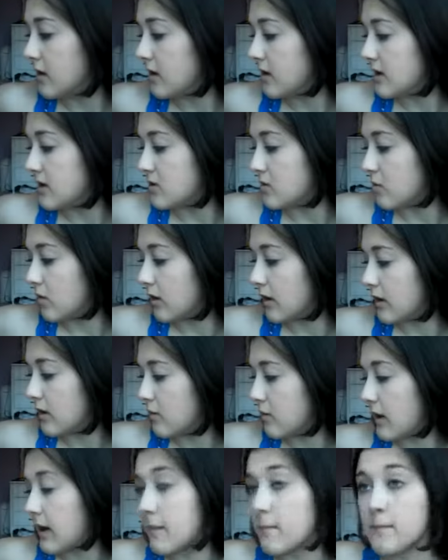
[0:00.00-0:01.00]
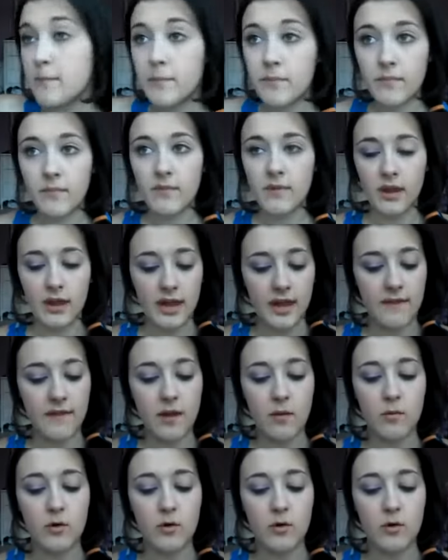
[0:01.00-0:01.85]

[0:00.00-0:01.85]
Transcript: it's rolling away. And then